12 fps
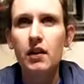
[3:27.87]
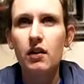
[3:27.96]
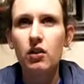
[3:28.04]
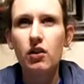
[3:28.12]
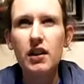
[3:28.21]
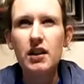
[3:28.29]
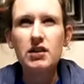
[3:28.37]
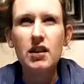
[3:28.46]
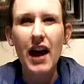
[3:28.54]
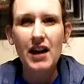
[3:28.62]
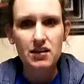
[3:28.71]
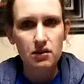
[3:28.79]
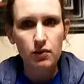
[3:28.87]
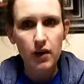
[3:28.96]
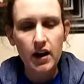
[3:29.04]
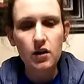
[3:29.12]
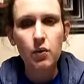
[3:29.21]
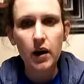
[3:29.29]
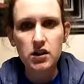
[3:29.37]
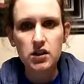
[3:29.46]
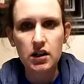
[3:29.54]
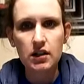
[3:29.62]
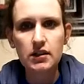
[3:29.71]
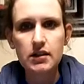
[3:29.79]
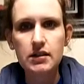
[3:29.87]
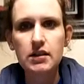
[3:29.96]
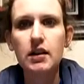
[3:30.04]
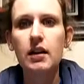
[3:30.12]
learning to ask the right questions.